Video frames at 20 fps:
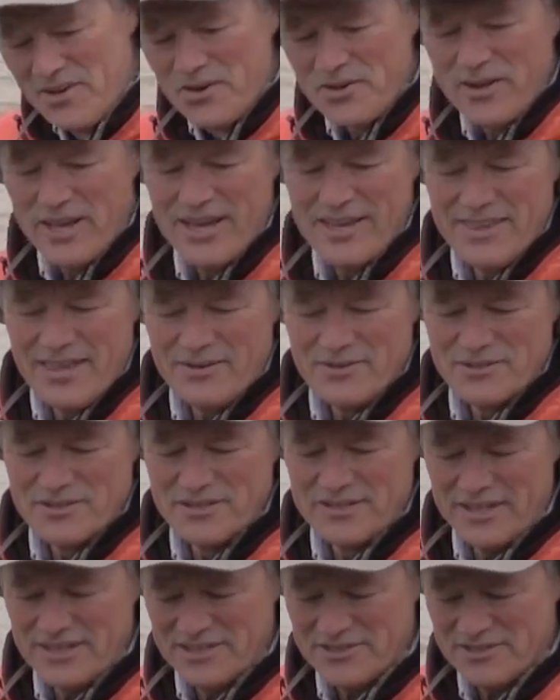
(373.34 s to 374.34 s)
Okay, that was
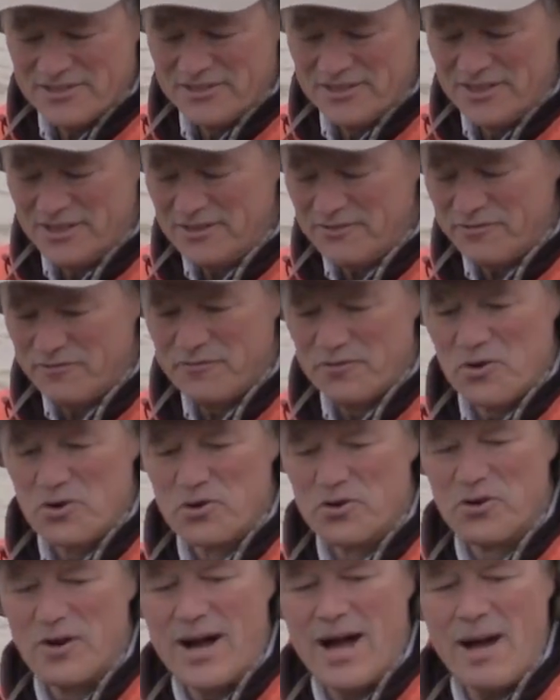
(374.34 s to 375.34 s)
a nice little
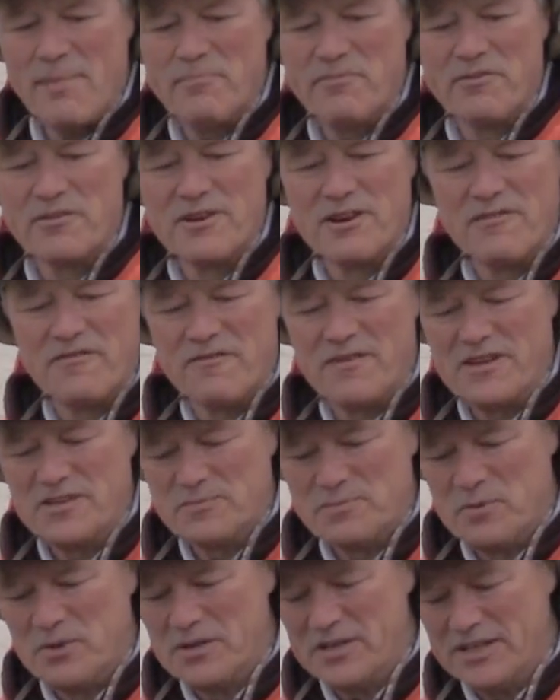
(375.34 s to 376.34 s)
photo op for our
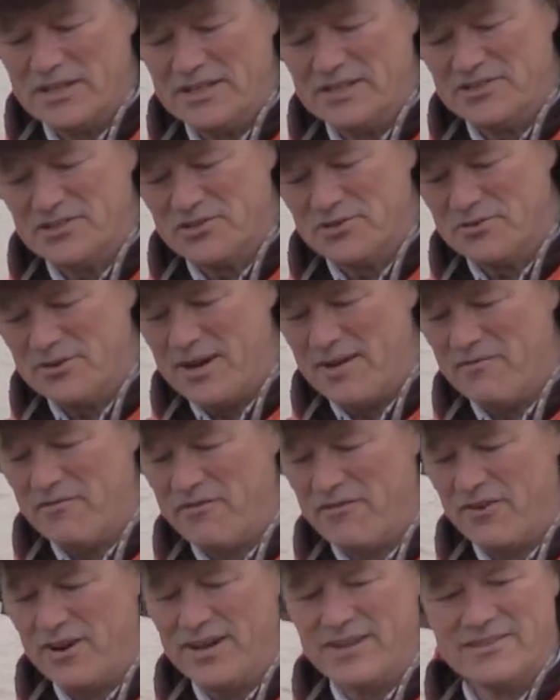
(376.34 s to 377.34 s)
Facebook and Instagram
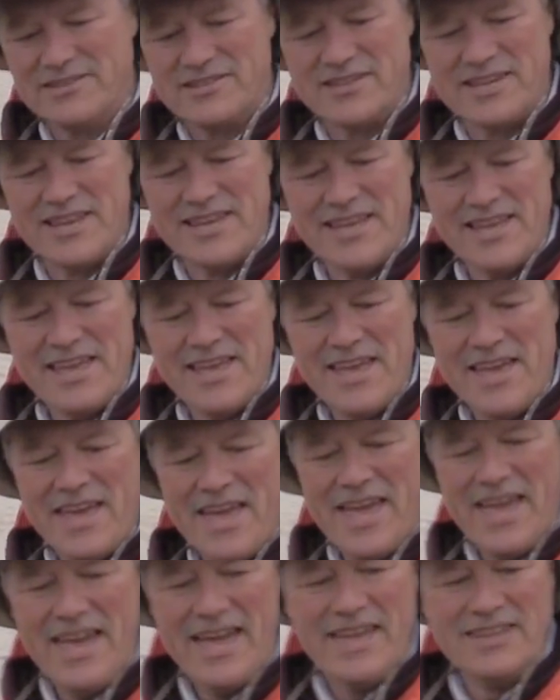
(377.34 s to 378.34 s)
friends.
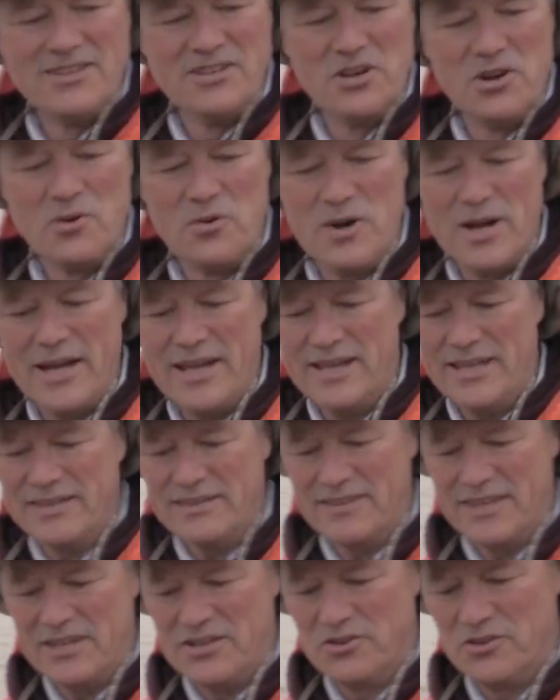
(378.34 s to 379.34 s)
And you know what?
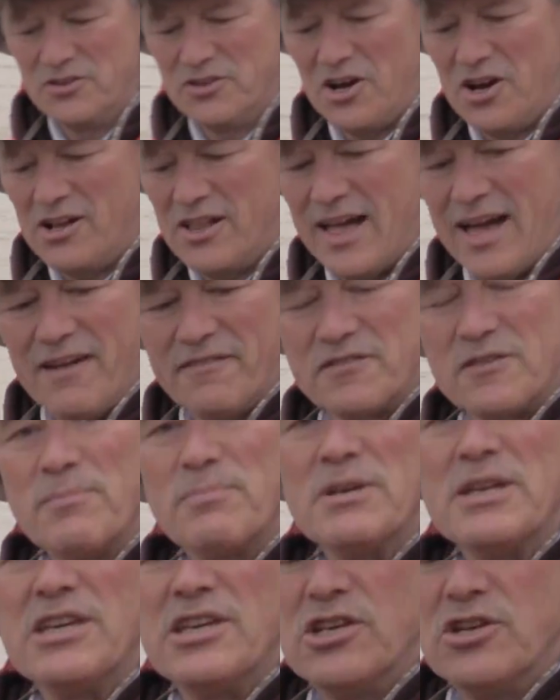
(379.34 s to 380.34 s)
They don't all have to
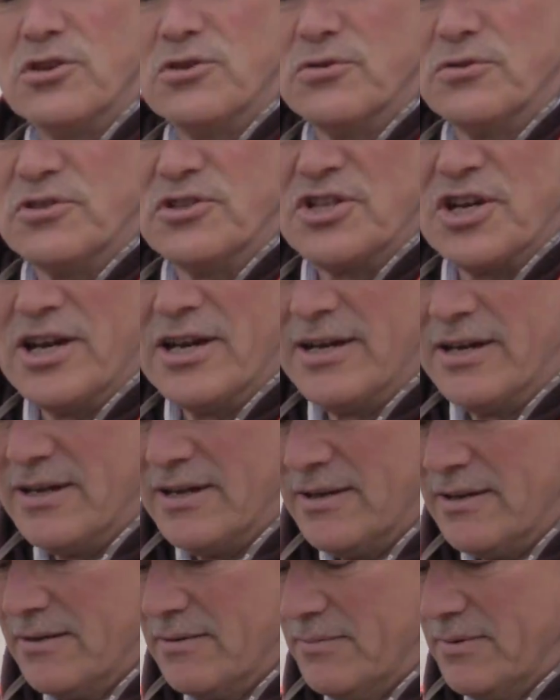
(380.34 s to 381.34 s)
be huge.
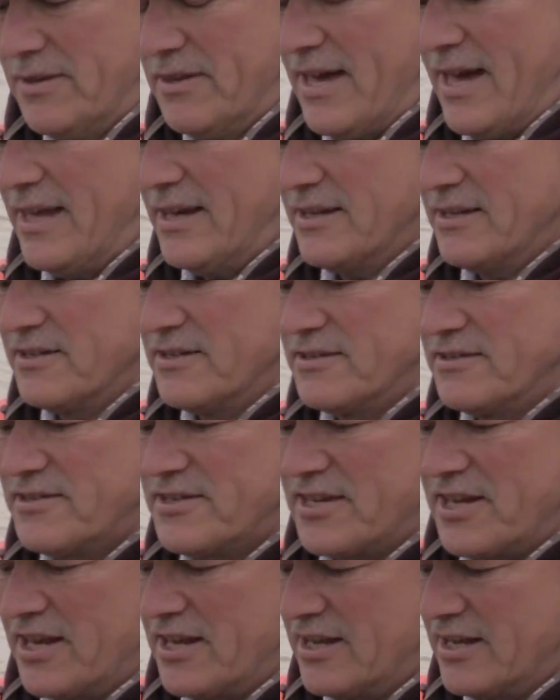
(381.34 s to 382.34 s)
That
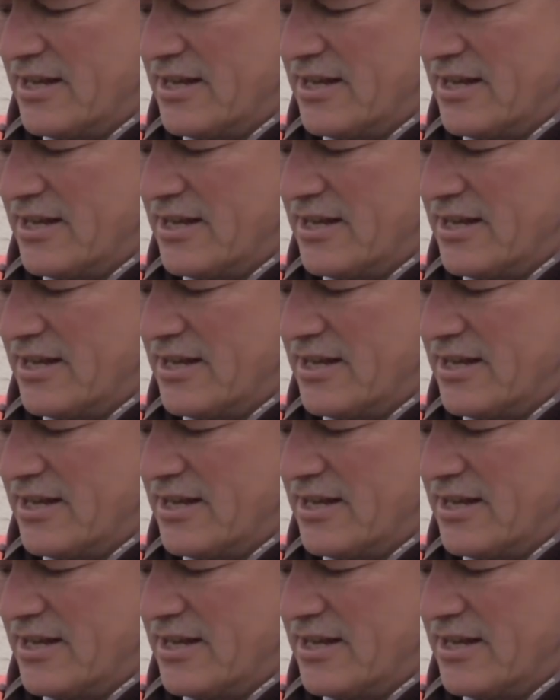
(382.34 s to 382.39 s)
is